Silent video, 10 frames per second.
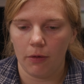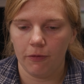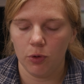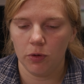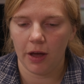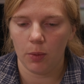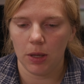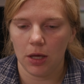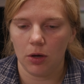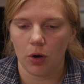food that we
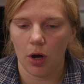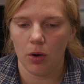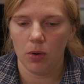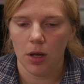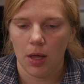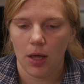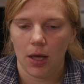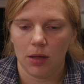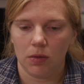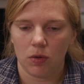can grow,
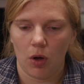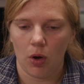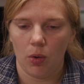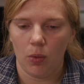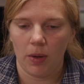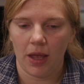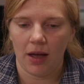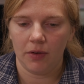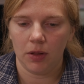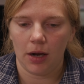and so we
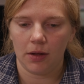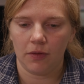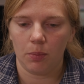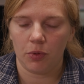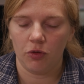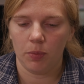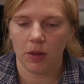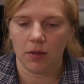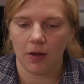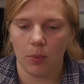have a lot of
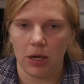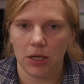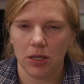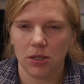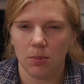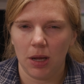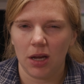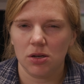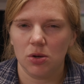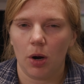improvements that we need to
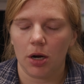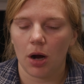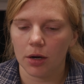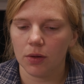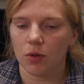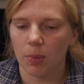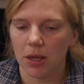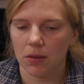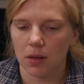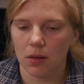make to our garden
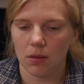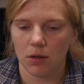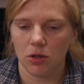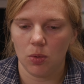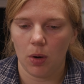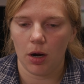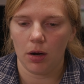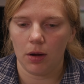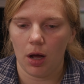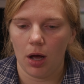spaces and to
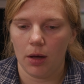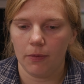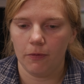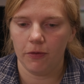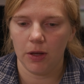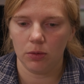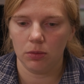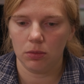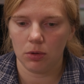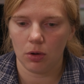our field
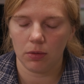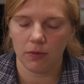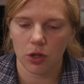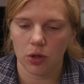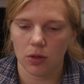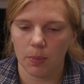cultivation